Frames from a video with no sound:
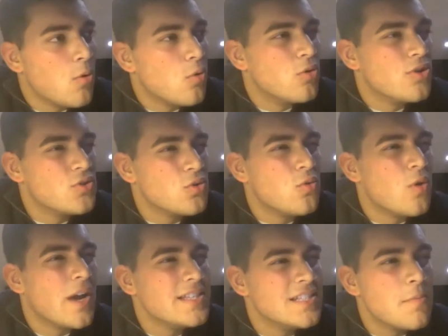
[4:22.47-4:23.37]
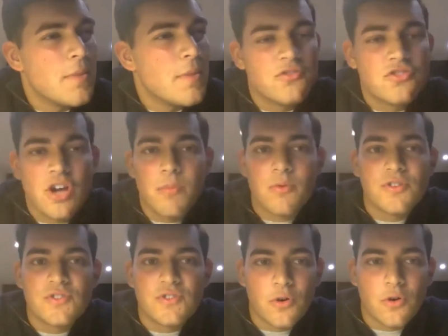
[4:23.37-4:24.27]
always in a bit of trouble
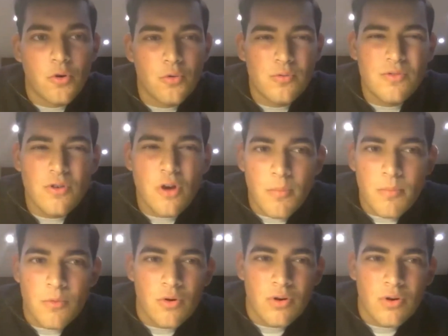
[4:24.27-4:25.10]
at school. Not